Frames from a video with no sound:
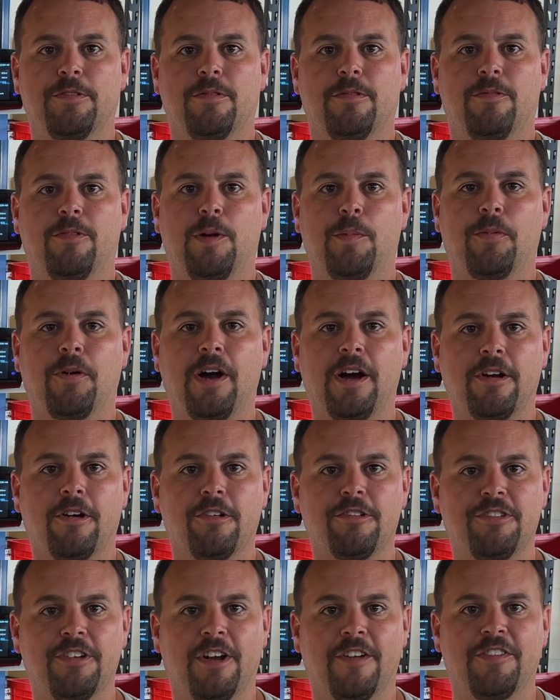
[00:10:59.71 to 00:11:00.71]
We pride
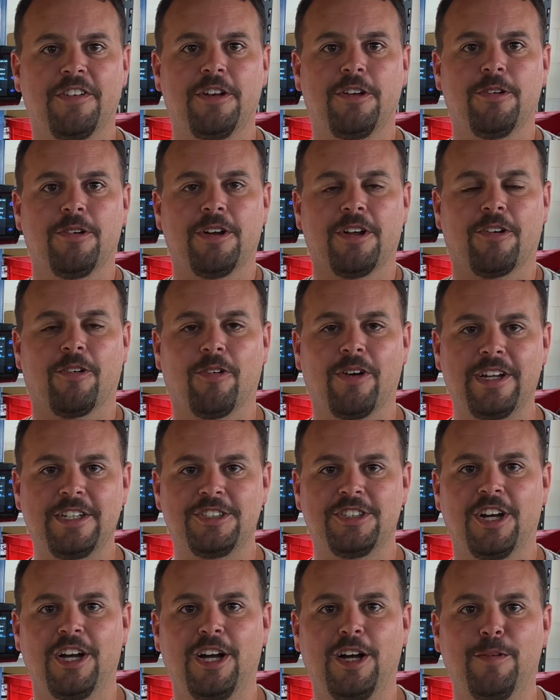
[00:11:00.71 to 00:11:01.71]
ourselves in doing a great
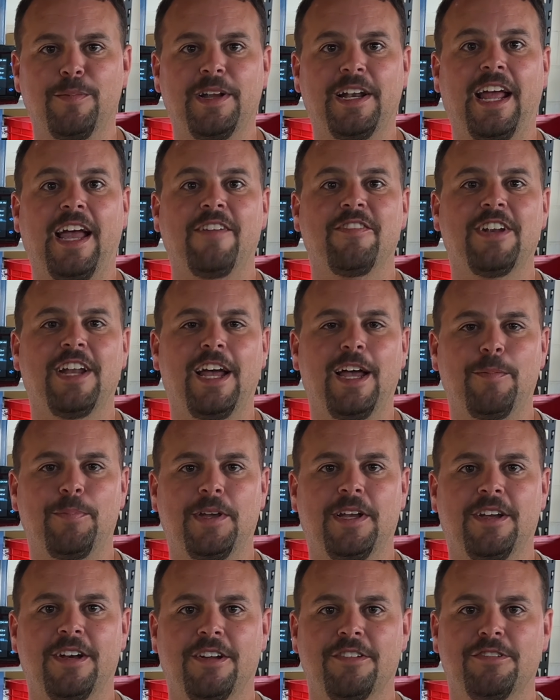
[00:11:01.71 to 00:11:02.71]
job and having happy
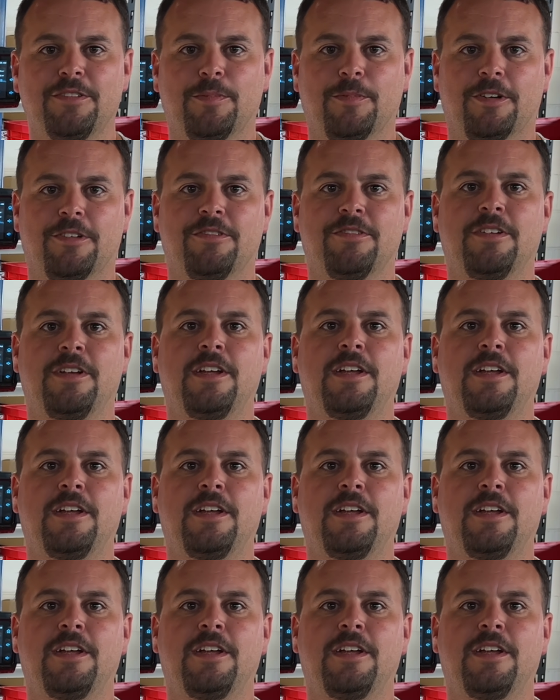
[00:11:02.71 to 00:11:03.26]
customers.